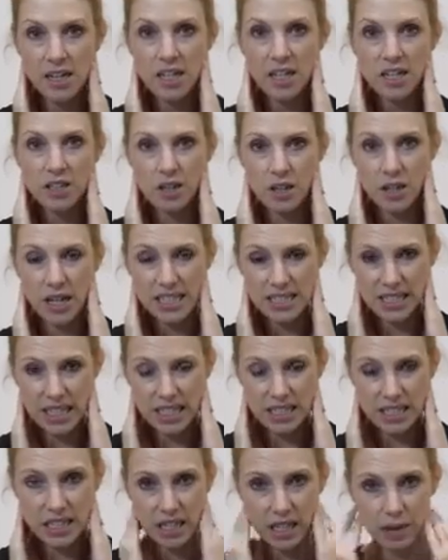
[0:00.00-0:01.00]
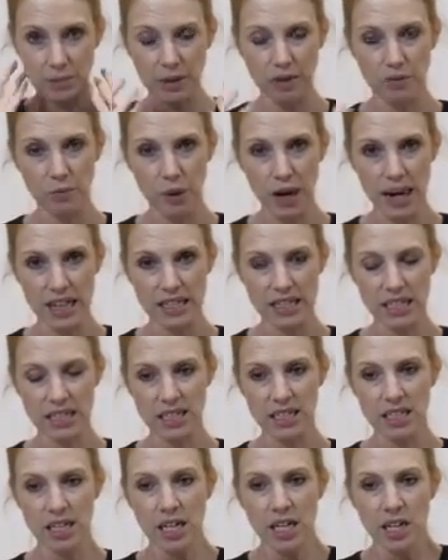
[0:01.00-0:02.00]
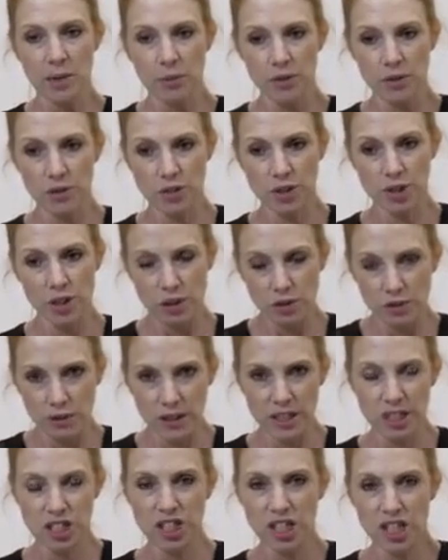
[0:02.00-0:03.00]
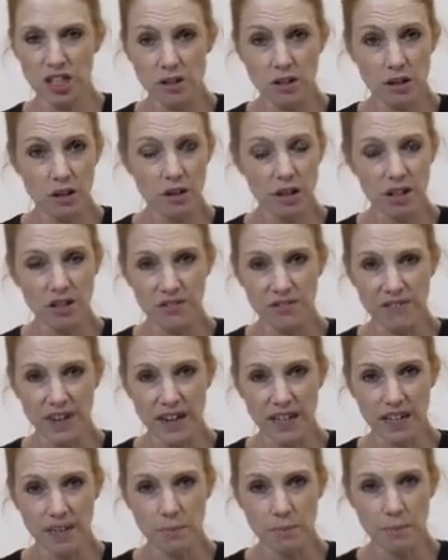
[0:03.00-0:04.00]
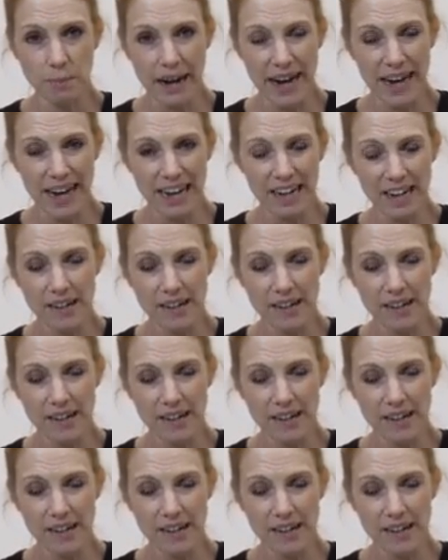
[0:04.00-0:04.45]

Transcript: So that takes a little bit of practice, but also crunching, you know, can affect the back.